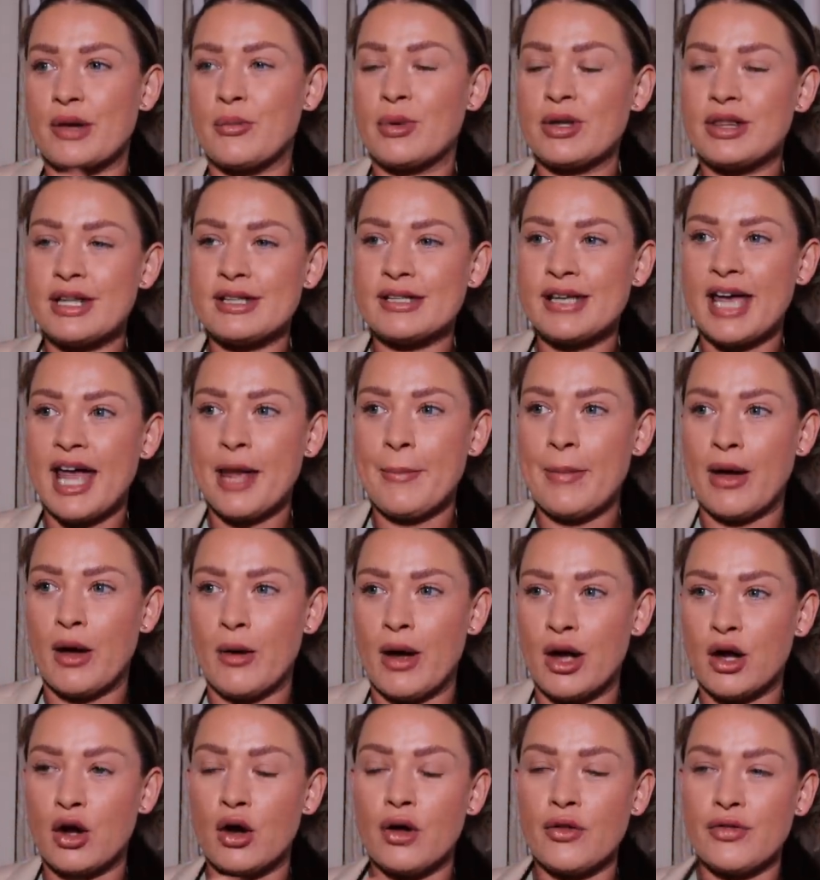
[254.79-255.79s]
When this came
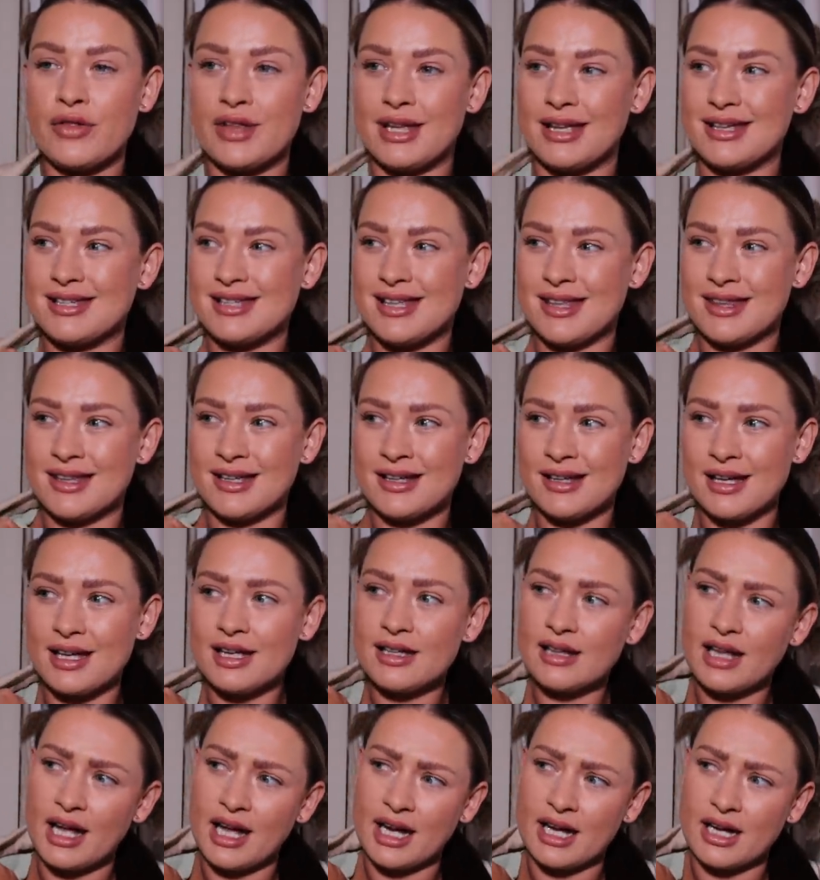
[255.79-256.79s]
out, I got this, I think
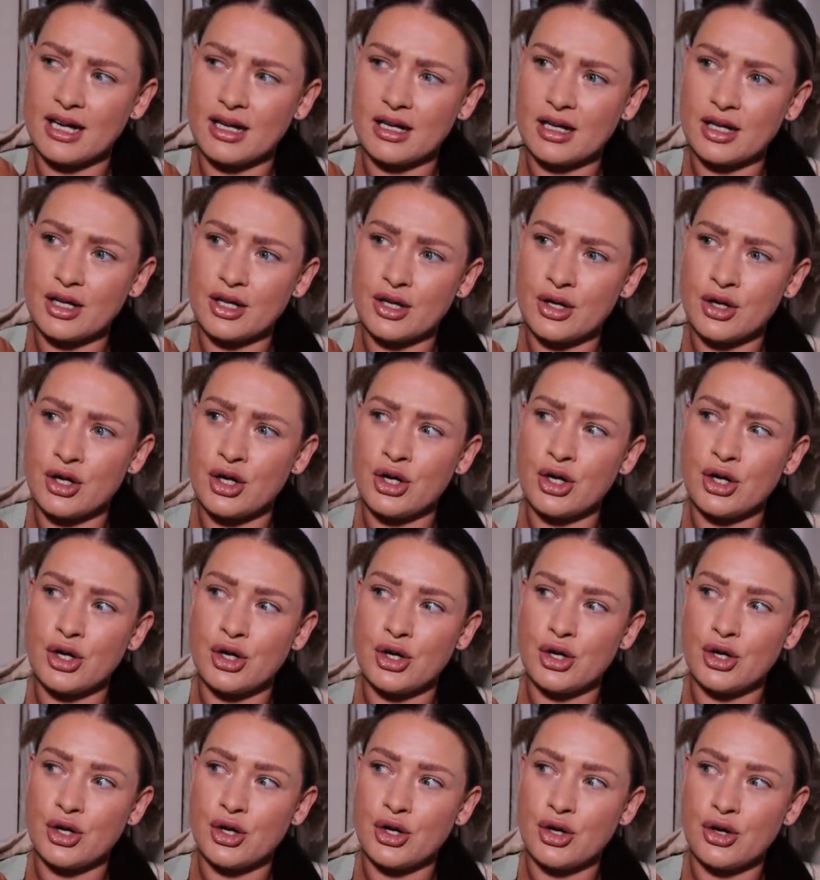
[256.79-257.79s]
in like
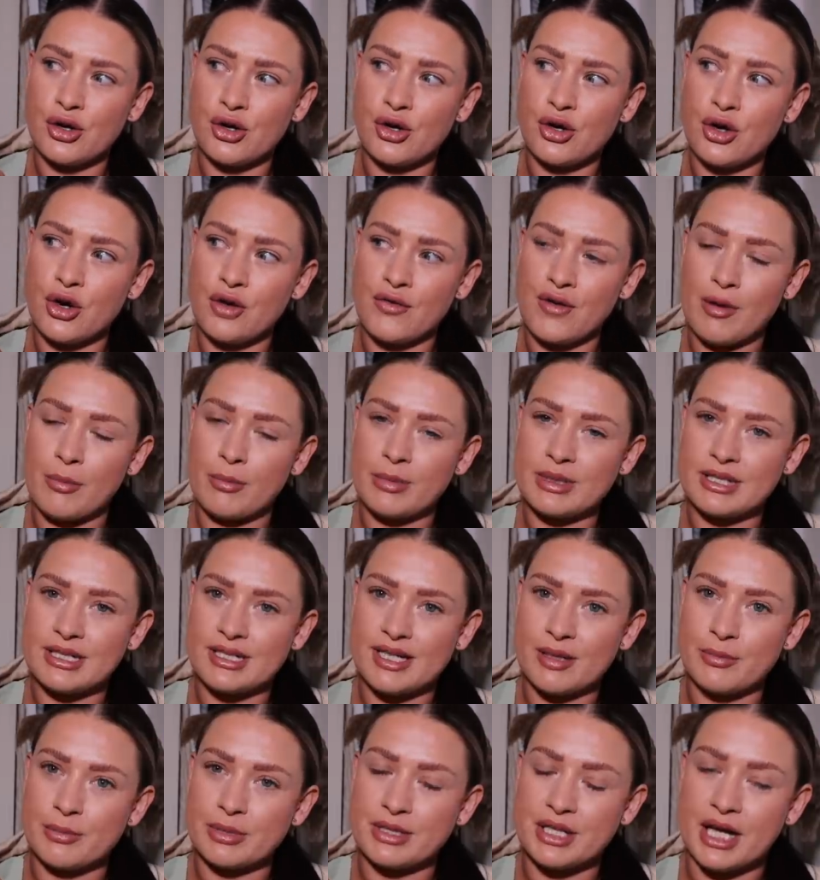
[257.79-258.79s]
November,
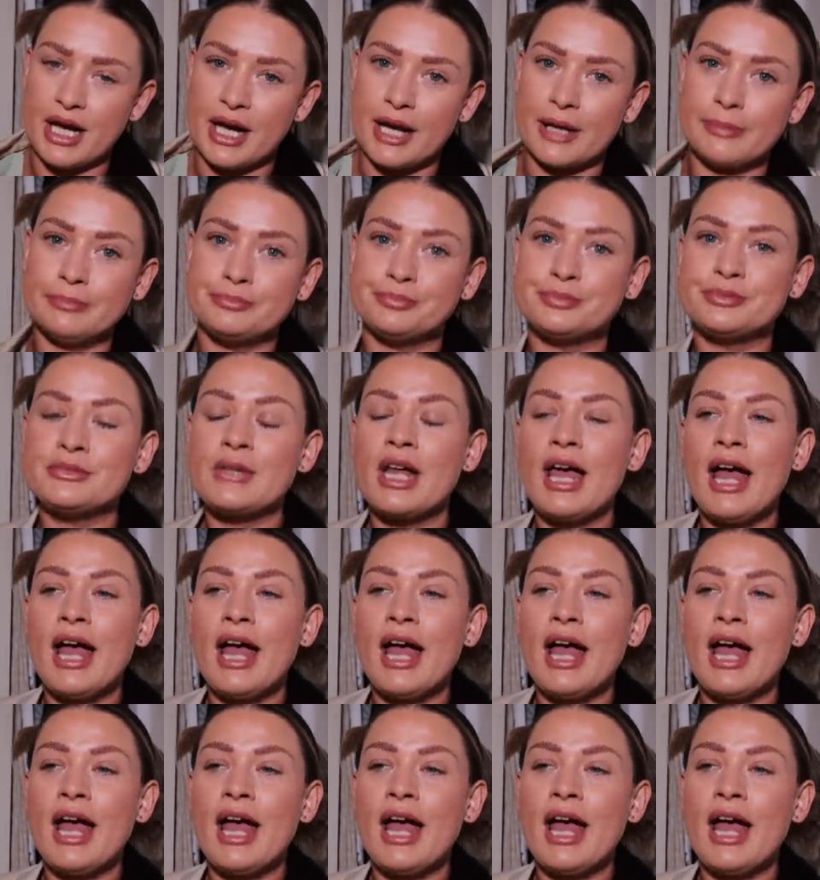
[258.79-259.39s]
December time,